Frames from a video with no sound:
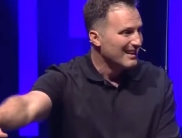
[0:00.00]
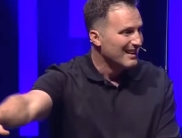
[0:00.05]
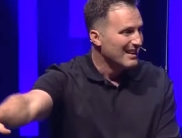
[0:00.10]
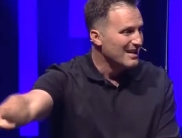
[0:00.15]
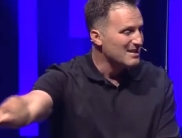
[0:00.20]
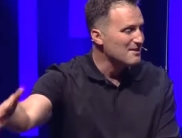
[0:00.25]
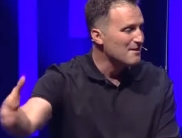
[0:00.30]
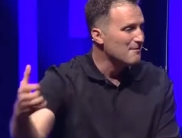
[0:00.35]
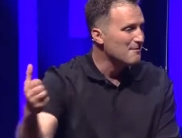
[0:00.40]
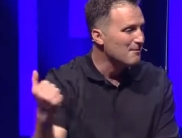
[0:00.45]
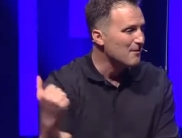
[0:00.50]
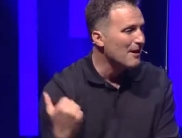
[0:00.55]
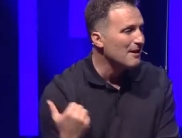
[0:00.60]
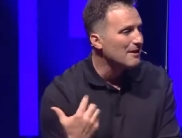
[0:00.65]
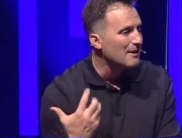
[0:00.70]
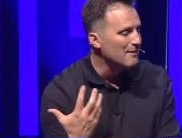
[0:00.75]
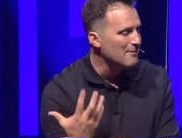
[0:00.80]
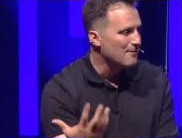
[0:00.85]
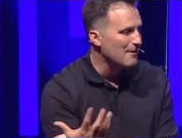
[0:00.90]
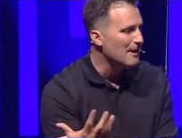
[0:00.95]
He's a
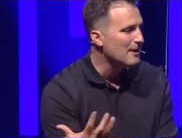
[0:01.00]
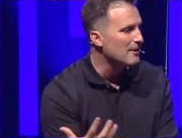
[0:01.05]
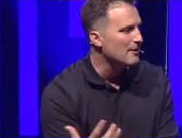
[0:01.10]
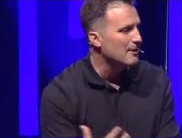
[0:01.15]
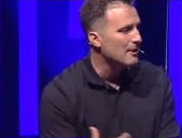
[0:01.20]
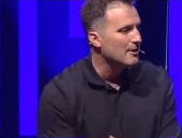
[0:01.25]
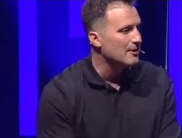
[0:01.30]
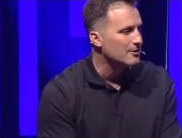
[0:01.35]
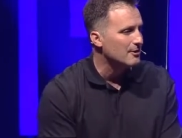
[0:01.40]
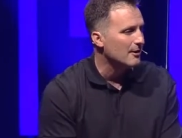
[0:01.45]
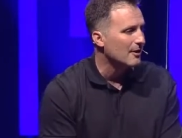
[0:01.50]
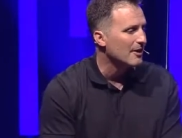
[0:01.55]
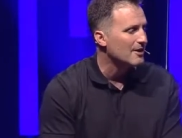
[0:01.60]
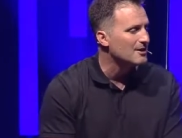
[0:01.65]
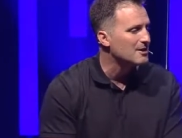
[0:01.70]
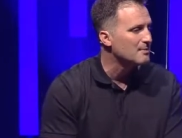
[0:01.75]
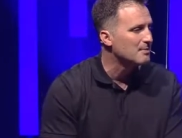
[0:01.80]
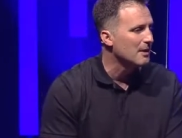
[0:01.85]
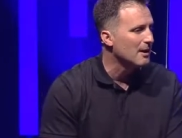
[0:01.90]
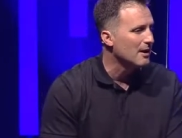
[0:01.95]
friendly figure to
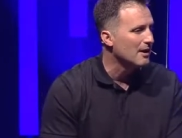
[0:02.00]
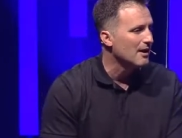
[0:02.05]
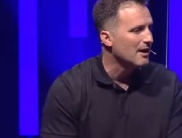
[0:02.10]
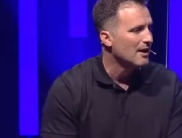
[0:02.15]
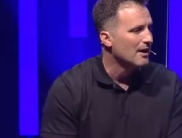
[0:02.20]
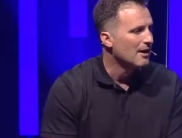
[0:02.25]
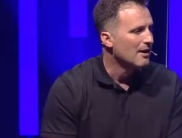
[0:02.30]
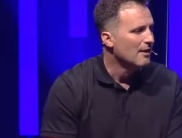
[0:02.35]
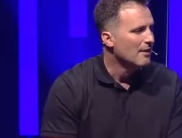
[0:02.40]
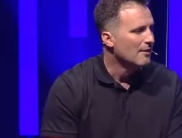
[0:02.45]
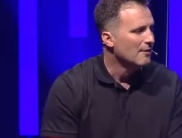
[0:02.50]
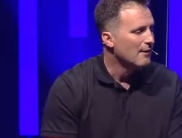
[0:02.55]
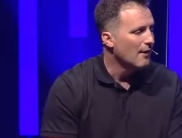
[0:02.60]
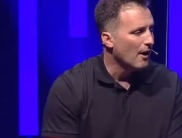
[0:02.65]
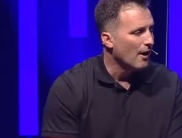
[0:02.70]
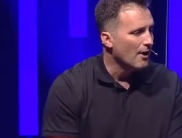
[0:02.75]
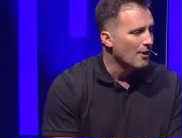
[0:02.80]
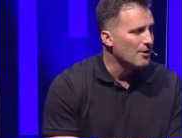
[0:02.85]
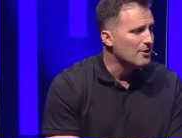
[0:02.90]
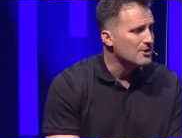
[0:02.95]
us, but
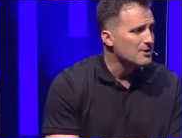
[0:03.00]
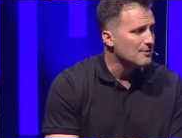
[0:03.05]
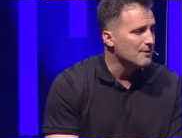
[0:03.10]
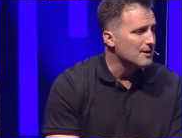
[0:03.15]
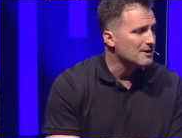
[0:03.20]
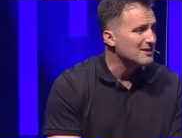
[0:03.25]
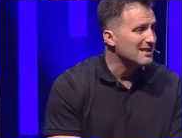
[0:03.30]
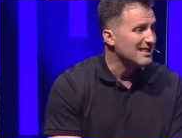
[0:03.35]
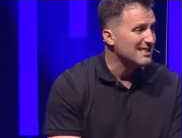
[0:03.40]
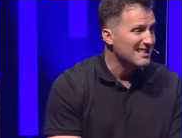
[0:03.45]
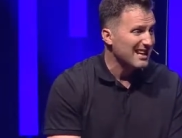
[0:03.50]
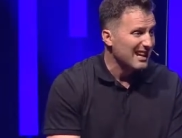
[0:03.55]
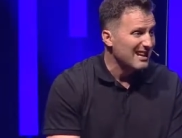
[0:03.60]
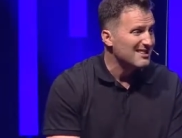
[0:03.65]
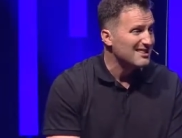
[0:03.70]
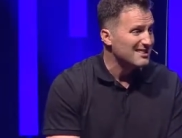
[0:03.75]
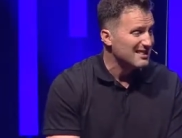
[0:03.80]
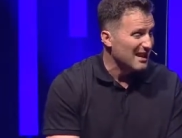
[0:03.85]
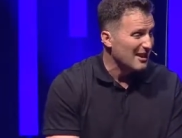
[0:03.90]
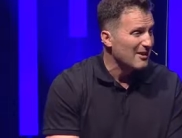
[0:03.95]
for others of us, it's
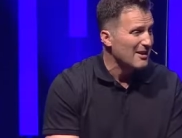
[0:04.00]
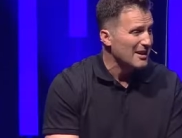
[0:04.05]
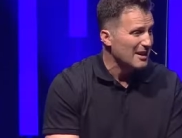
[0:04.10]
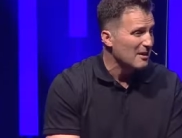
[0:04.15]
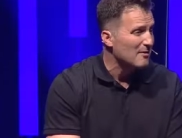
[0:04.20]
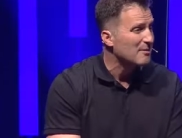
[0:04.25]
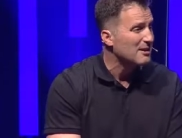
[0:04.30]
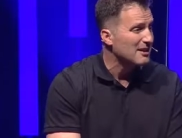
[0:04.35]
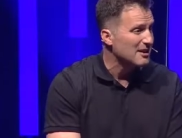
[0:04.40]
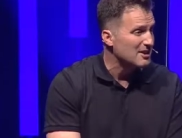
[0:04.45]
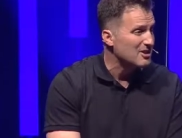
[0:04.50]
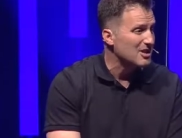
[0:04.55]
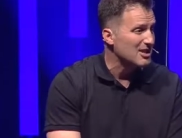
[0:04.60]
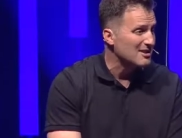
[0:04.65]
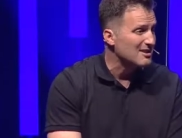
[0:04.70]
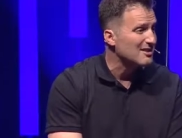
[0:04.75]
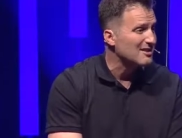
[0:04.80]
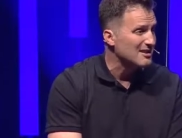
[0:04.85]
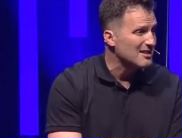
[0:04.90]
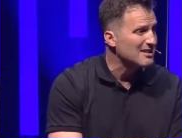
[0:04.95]
kind of scary coming to
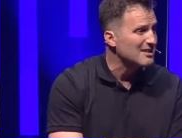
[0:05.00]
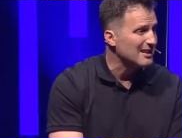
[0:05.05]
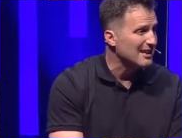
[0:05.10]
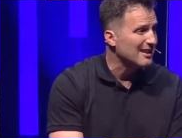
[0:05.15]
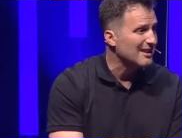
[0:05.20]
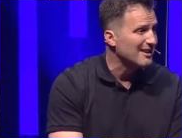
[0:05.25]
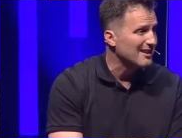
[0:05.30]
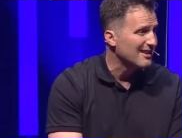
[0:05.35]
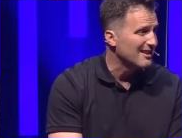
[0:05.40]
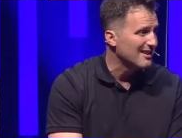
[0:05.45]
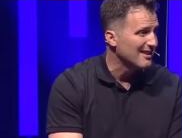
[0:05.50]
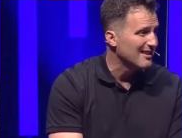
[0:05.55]
Jesus, isn't it?